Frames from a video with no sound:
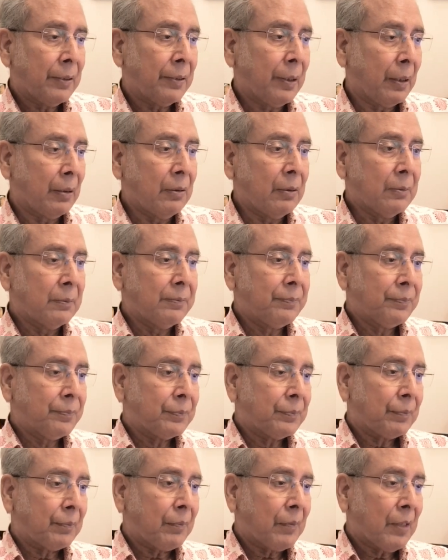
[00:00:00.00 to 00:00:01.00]
Now,
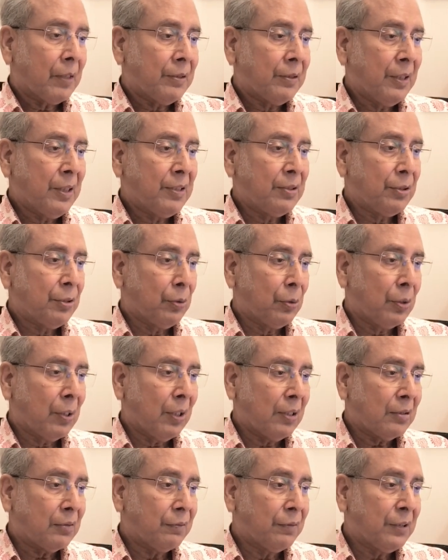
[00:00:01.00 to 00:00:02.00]
these
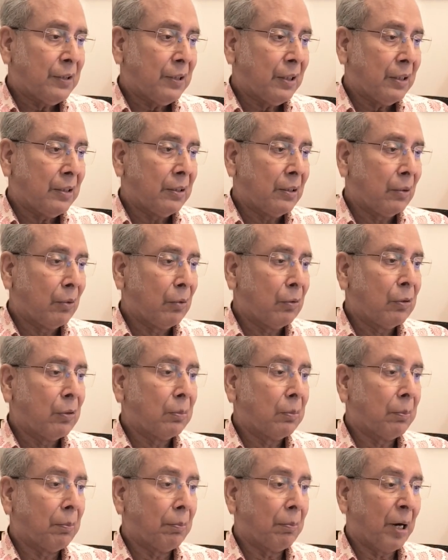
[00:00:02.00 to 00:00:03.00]
yogas, which
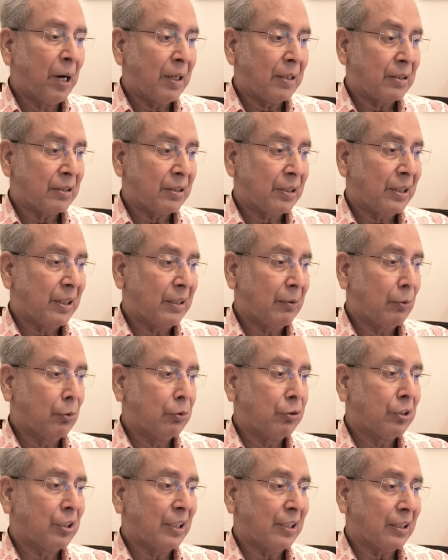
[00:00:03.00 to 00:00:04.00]
include Mars,
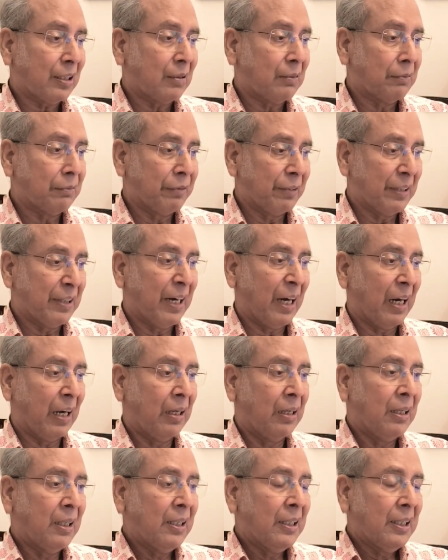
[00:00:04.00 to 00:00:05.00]
Ketu, Saturn,
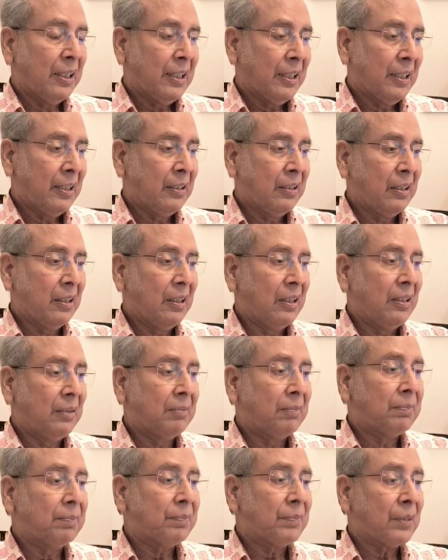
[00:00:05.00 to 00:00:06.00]
Veda, in
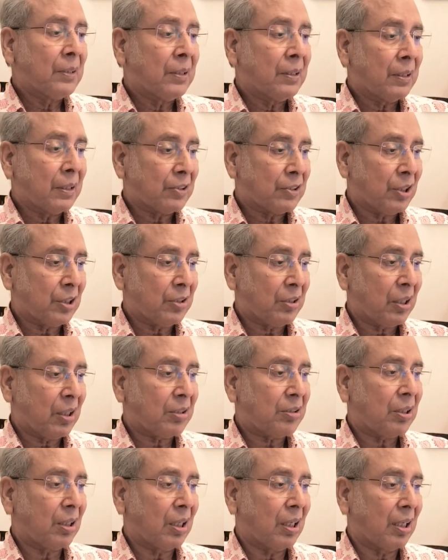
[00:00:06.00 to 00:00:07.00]
the
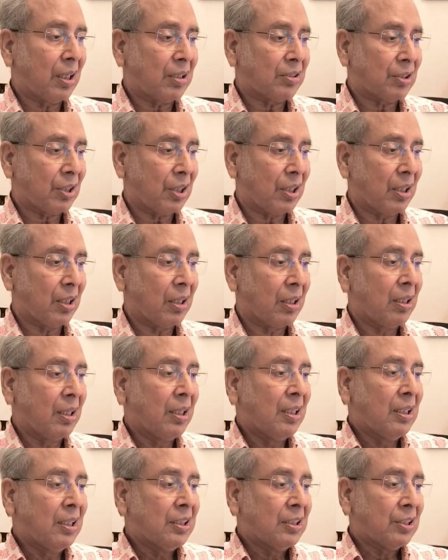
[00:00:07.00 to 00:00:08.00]
Nakshatra Sanghata Chakra,
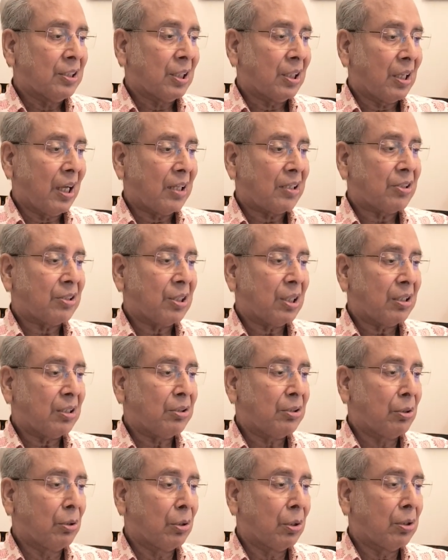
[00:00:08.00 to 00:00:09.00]

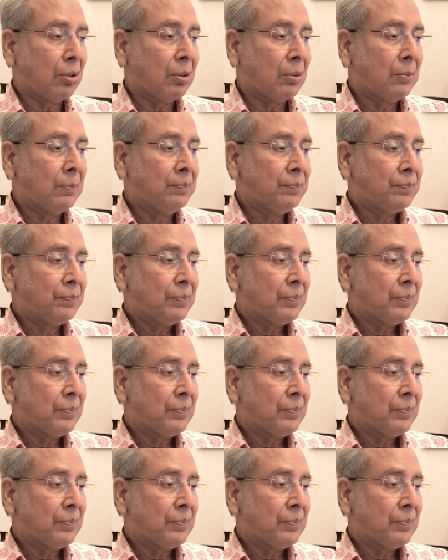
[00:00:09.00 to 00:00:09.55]
Shadashtak Yoga,